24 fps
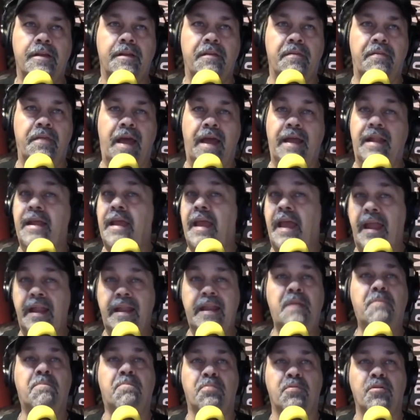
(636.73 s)
that
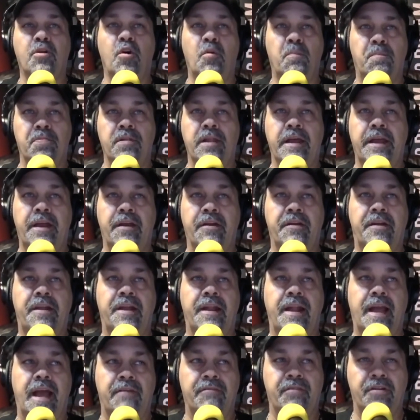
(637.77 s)
any pro player
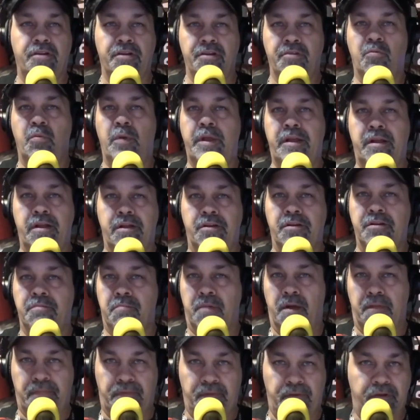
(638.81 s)
can have a good week, a good
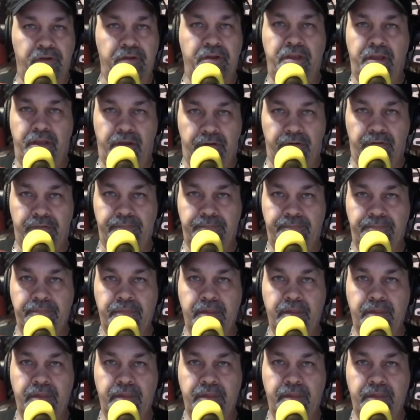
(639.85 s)
month, a good year.